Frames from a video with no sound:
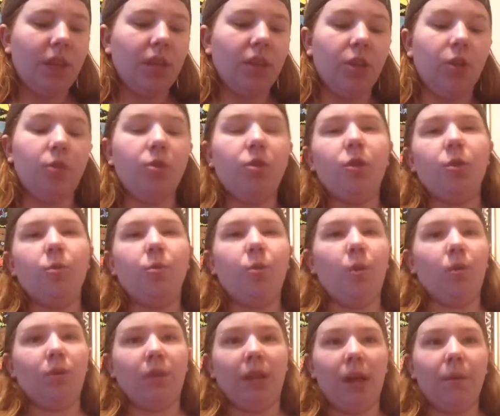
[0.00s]
YouTube
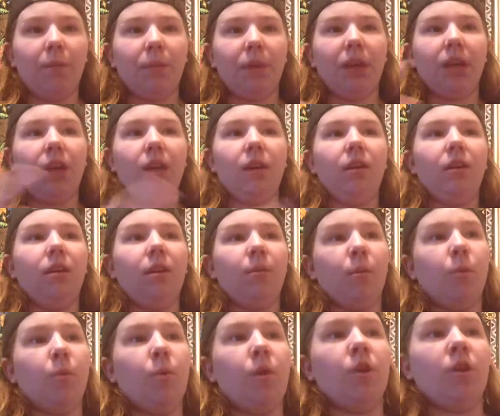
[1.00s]
won't let me,
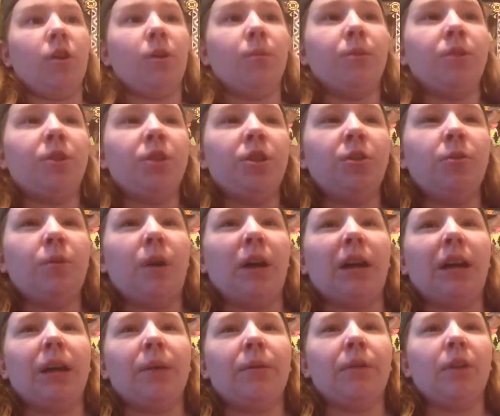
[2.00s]
number one, or number two, I
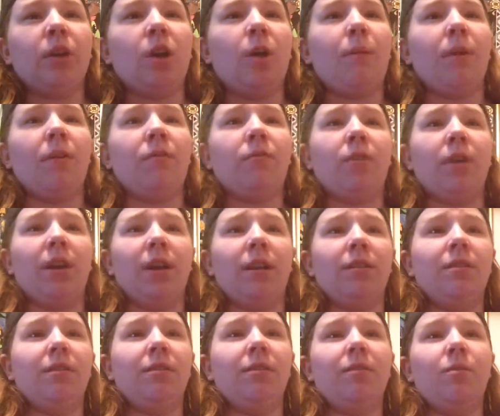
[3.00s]
can't really call my
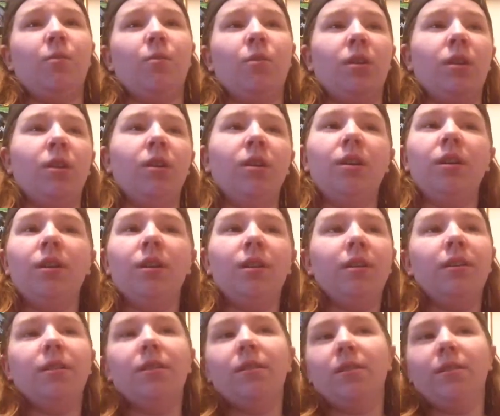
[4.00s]
friend or
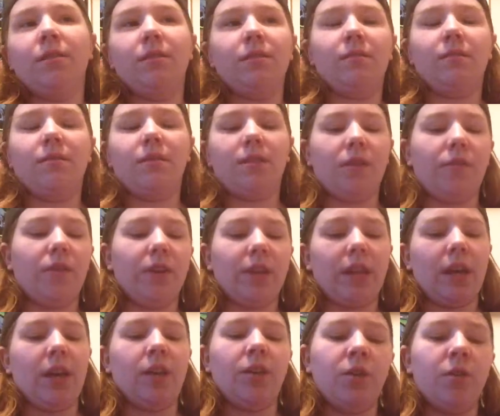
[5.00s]
stuff like
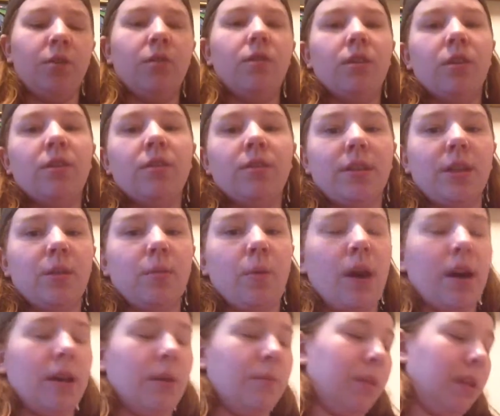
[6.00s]
that, and you'll see
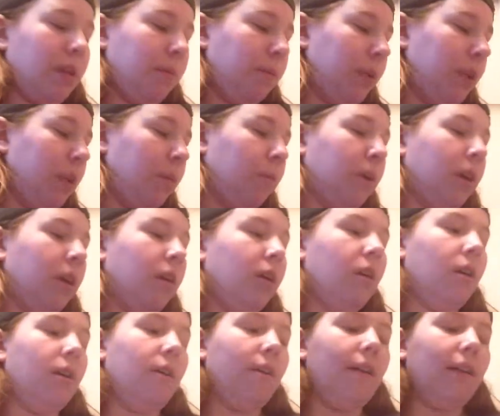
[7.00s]
why in a minute. But anyway,
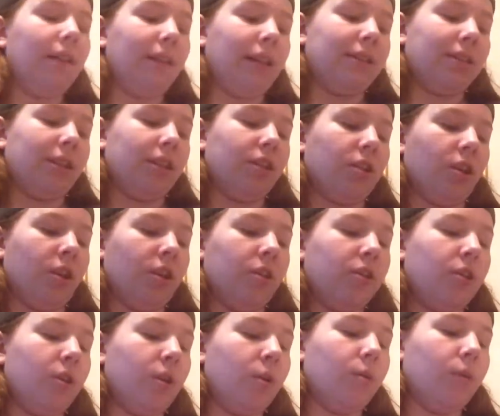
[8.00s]
let's get started.
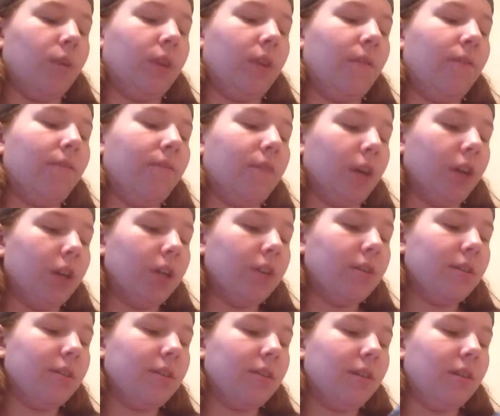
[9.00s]
So the
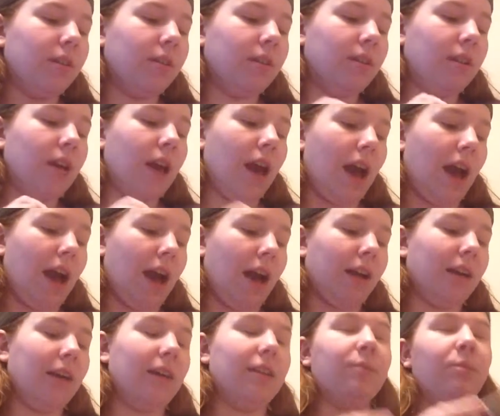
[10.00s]
first
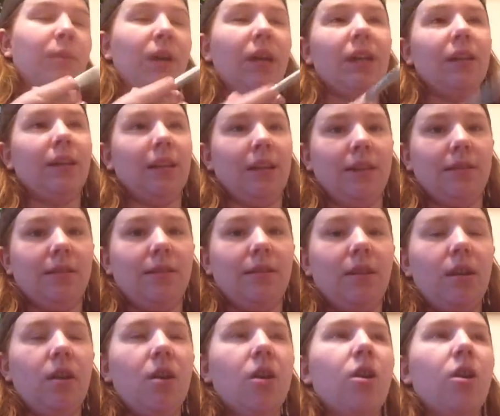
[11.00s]
hack is make a list.